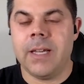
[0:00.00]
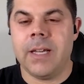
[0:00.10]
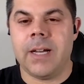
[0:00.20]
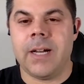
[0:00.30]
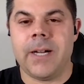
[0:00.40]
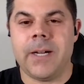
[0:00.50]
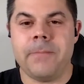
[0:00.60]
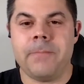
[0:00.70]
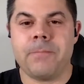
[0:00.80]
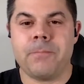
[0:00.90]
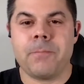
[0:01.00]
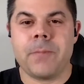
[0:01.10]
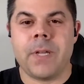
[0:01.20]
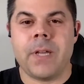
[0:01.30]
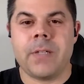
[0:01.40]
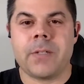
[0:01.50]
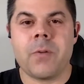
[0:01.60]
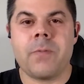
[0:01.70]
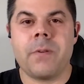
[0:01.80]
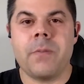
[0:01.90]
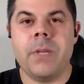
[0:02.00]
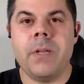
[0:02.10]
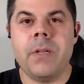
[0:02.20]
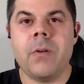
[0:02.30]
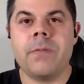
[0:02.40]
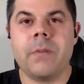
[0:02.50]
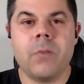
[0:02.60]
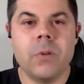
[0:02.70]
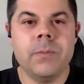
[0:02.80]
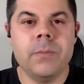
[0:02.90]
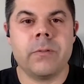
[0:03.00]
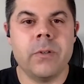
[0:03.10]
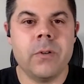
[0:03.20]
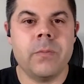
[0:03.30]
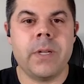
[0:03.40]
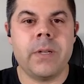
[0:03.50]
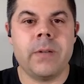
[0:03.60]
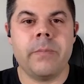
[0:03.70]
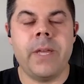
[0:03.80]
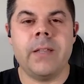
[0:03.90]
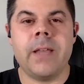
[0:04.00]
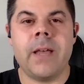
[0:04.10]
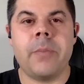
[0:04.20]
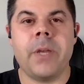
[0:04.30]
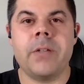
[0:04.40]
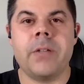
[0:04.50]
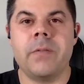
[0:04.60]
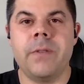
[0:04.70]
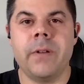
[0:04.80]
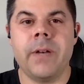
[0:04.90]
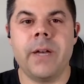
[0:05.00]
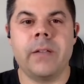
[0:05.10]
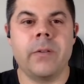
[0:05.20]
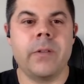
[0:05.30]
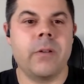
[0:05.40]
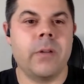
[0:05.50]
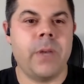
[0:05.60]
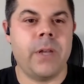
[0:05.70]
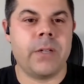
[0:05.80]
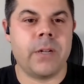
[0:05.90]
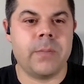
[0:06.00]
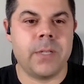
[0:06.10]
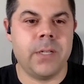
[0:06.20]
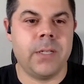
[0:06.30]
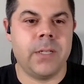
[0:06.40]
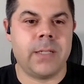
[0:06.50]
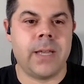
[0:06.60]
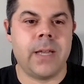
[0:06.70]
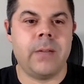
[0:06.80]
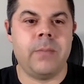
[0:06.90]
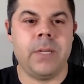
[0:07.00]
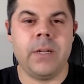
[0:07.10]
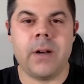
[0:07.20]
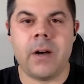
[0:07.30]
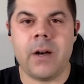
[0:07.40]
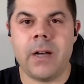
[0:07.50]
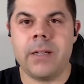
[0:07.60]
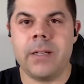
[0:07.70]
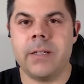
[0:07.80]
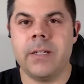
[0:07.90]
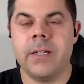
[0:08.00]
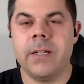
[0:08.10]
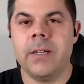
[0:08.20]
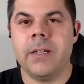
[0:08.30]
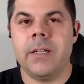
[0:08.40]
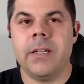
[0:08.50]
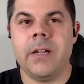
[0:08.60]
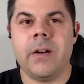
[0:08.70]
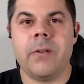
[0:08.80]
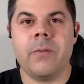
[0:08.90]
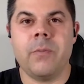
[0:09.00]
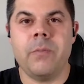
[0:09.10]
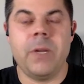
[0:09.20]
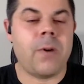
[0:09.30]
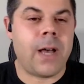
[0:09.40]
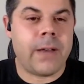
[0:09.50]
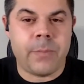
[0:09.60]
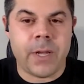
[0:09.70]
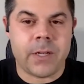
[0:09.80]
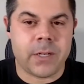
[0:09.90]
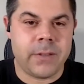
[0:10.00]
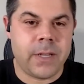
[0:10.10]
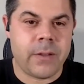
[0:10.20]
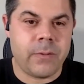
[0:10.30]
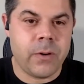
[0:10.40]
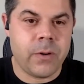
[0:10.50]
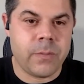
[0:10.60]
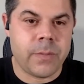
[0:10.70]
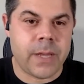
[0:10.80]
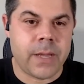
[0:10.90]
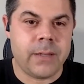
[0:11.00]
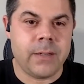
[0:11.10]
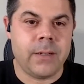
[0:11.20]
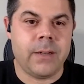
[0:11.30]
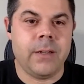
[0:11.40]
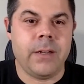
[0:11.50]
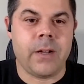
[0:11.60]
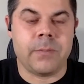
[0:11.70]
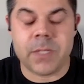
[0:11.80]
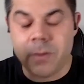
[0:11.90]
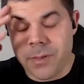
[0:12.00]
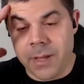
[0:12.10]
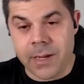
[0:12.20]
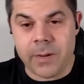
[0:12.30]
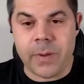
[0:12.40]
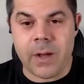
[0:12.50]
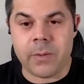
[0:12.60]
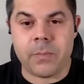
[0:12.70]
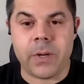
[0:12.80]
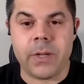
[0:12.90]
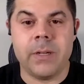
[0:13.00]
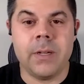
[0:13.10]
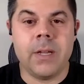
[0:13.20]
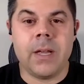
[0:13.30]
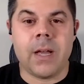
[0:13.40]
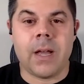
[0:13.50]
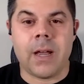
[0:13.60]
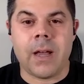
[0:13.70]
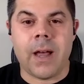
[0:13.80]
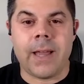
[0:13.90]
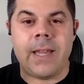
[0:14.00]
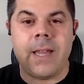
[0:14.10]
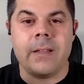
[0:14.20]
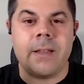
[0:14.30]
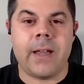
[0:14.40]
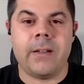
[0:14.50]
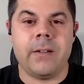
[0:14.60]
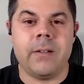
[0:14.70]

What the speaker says: Um, so for me, going from room to room and making that patient feel like they're the only patient I'm seeing that day and being on, and meanwhile I have a patient in the other room that I'm still thinking about, but I can't let